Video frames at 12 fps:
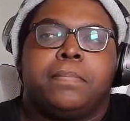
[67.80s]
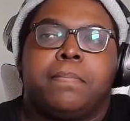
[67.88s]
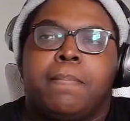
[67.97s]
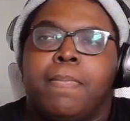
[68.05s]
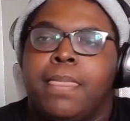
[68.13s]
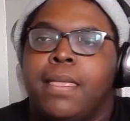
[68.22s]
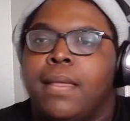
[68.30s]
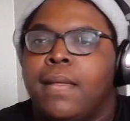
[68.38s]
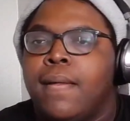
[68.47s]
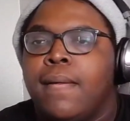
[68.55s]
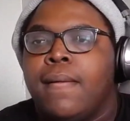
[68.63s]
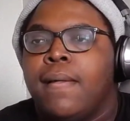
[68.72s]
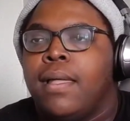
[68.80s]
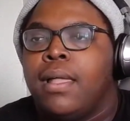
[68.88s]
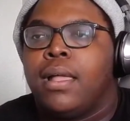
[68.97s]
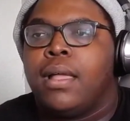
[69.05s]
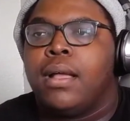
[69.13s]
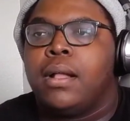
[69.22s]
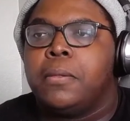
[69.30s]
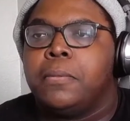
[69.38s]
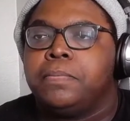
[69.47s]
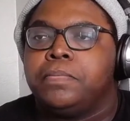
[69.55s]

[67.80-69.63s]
Nobody speaks.